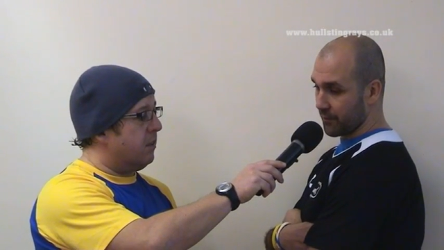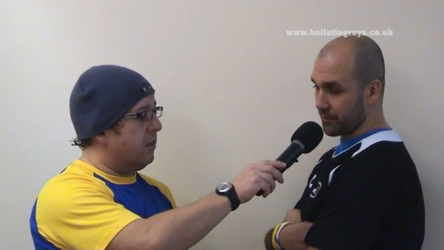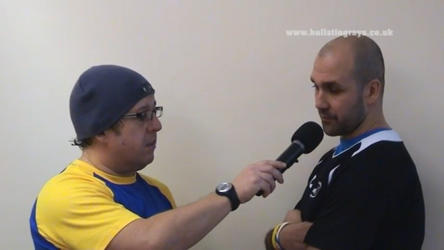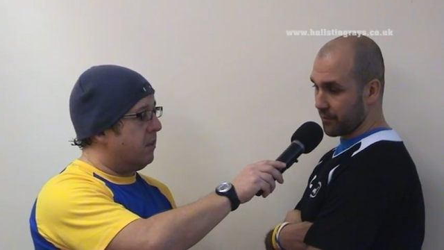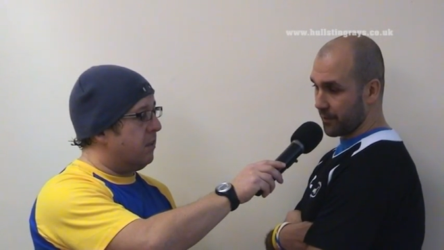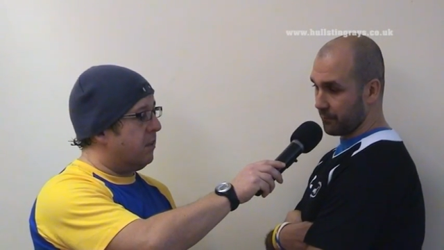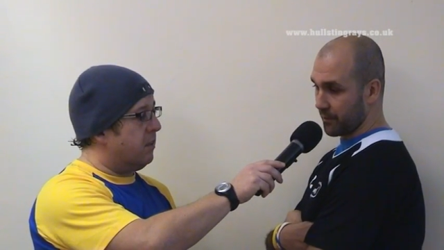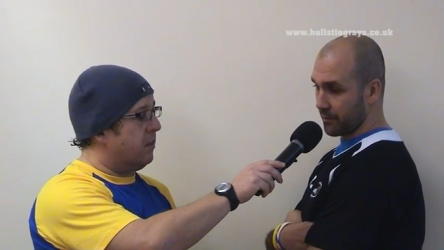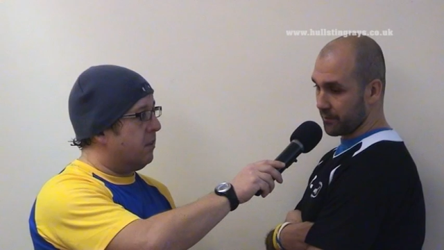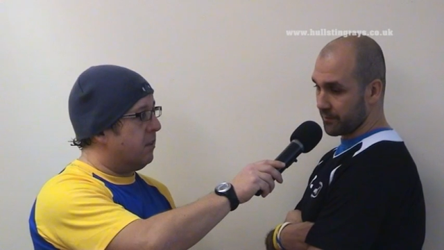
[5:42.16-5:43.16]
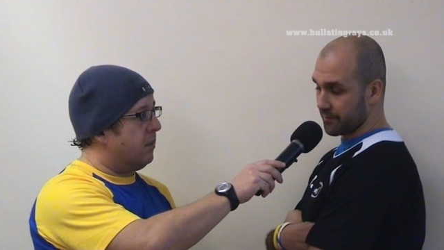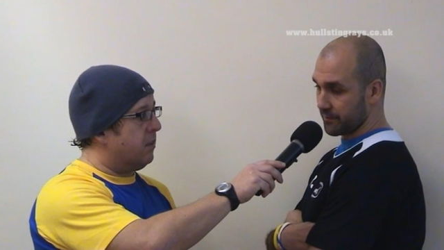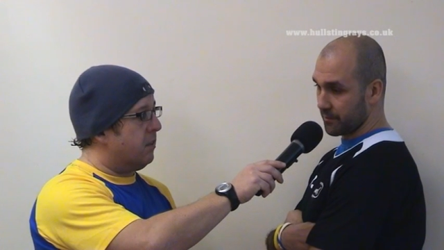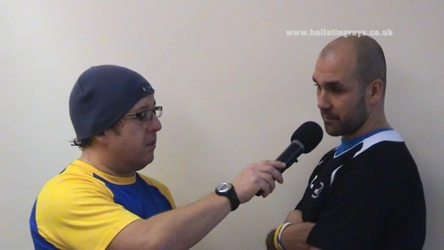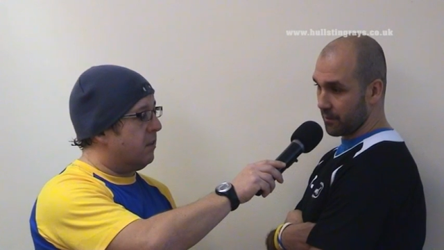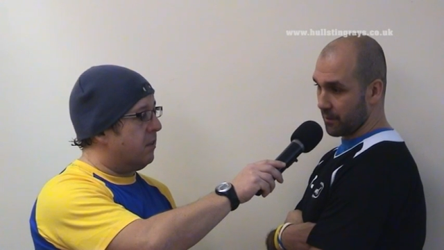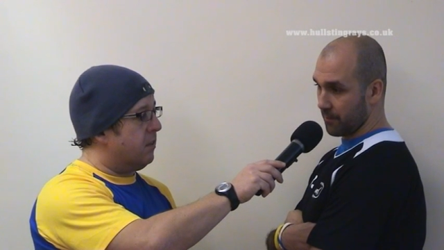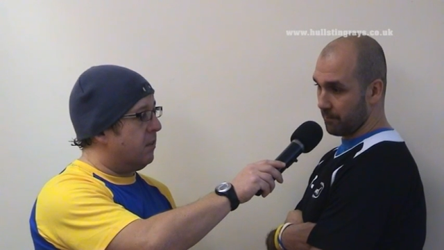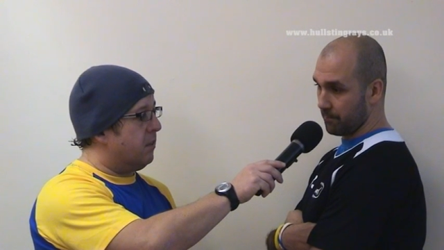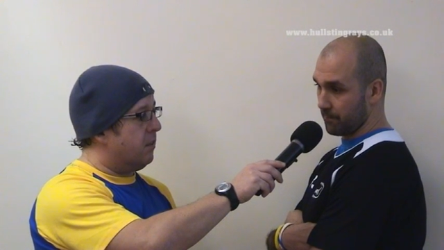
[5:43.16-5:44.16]
Speaker 1: frustrating because,
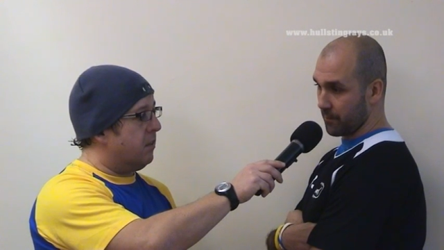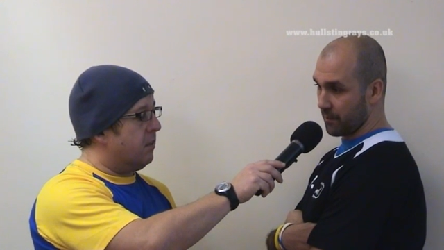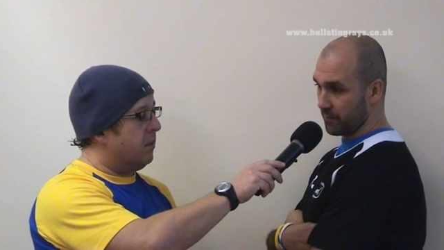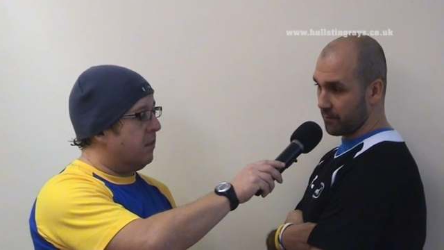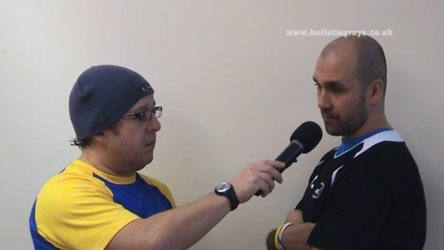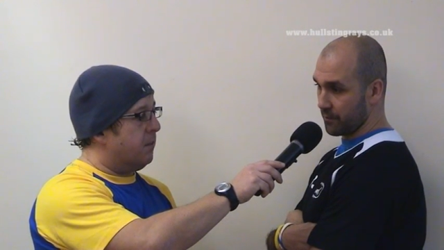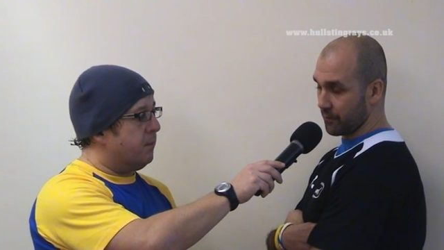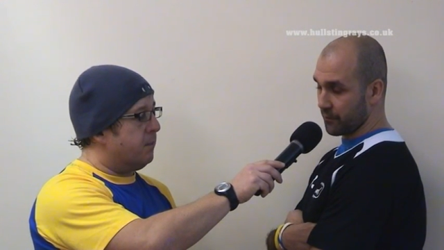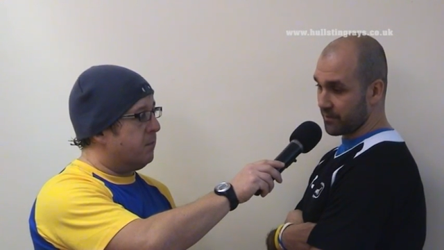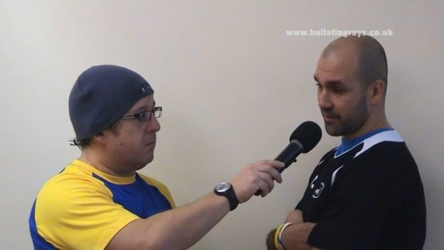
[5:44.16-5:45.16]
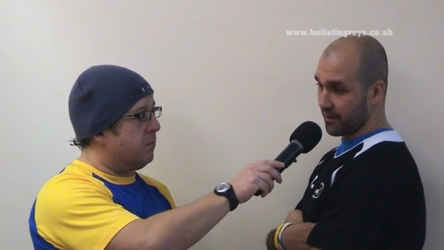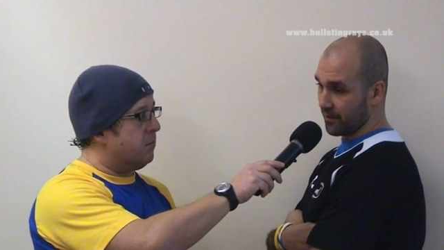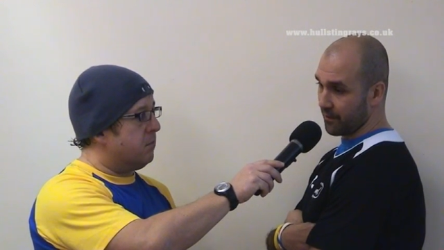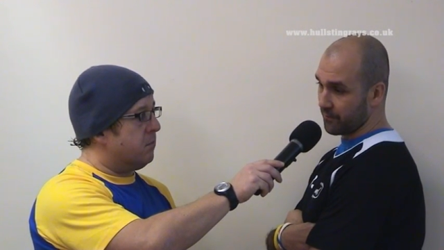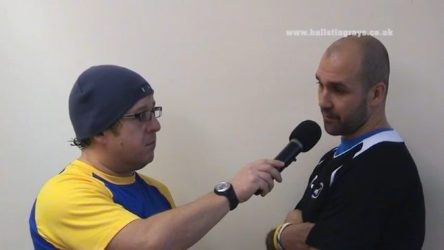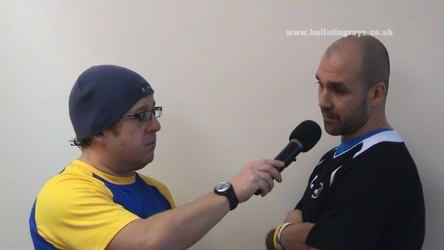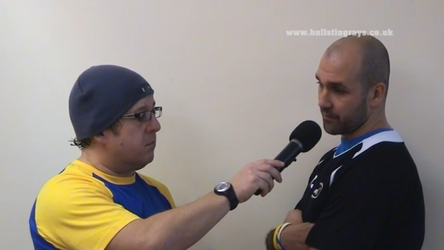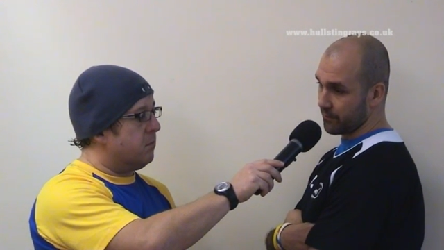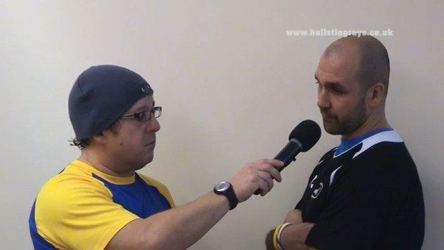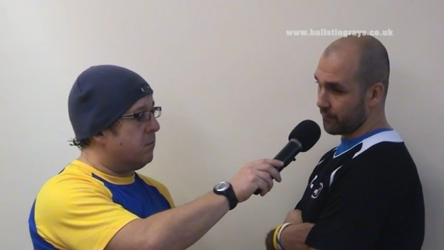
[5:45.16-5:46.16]
um, you know, you're skating off the ice
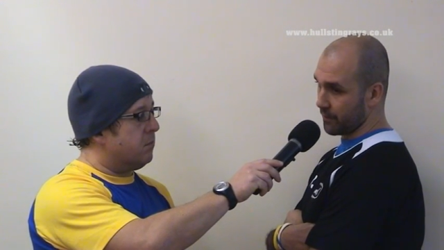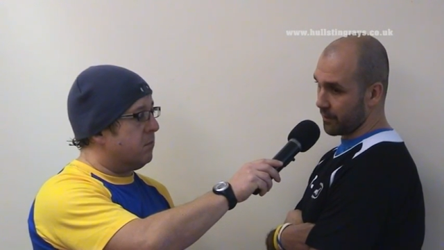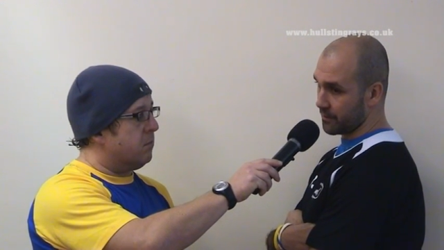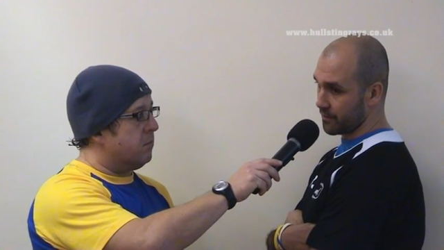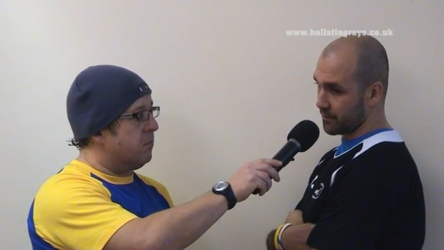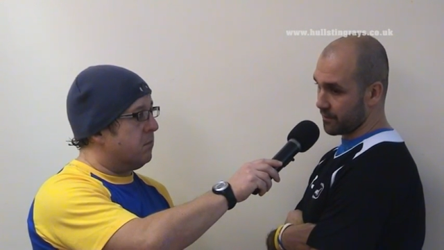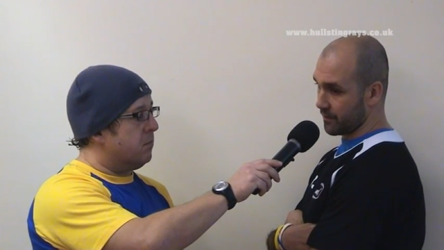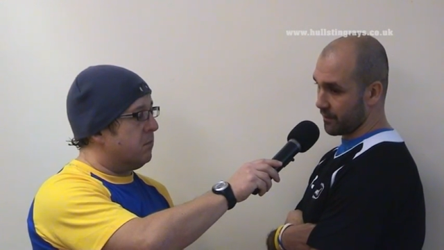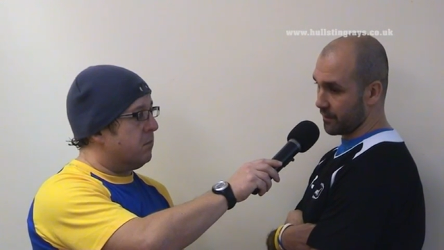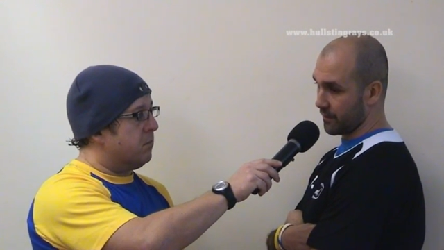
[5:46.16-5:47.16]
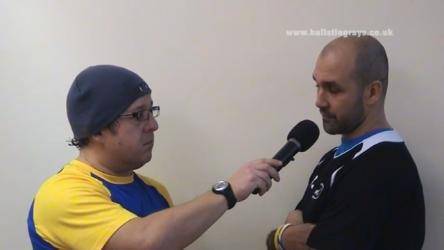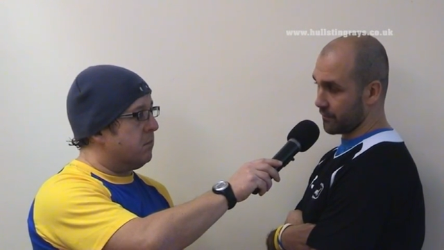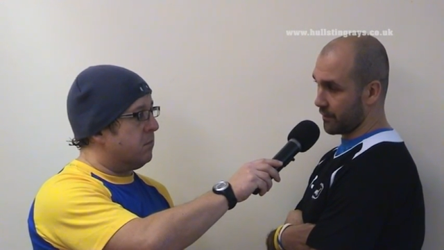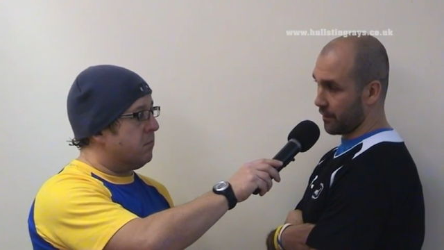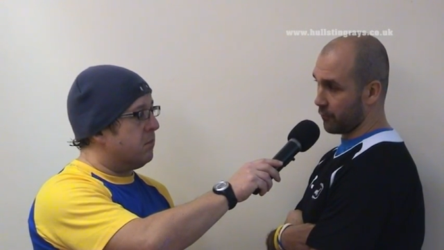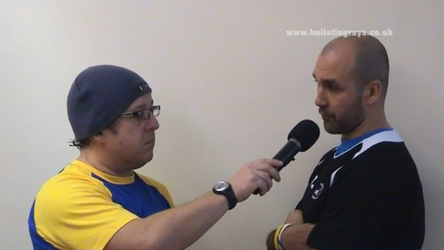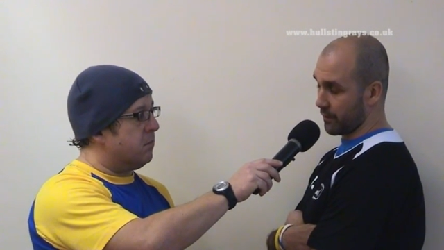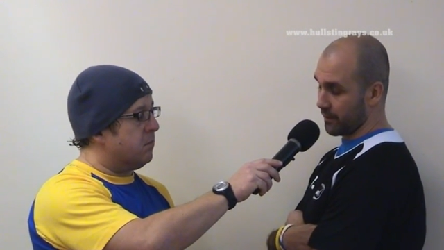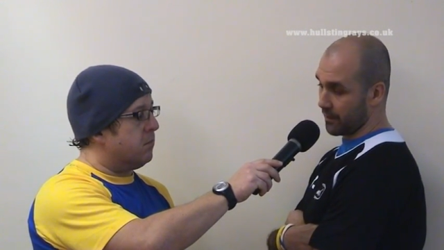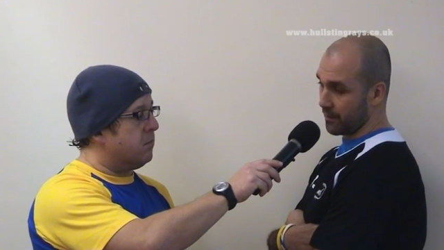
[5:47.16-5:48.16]
when for line change and a guy gives you an elbow to
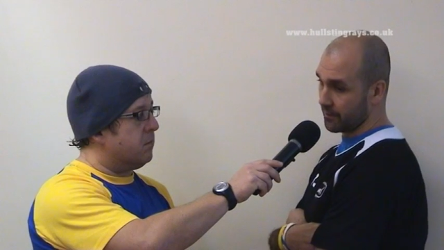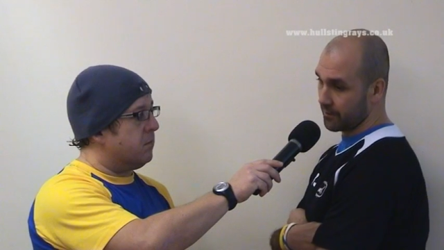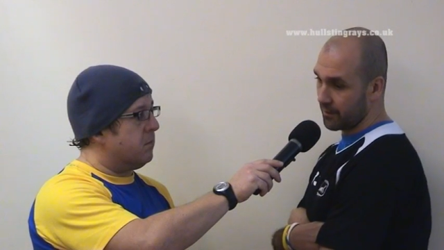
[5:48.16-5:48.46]
the head.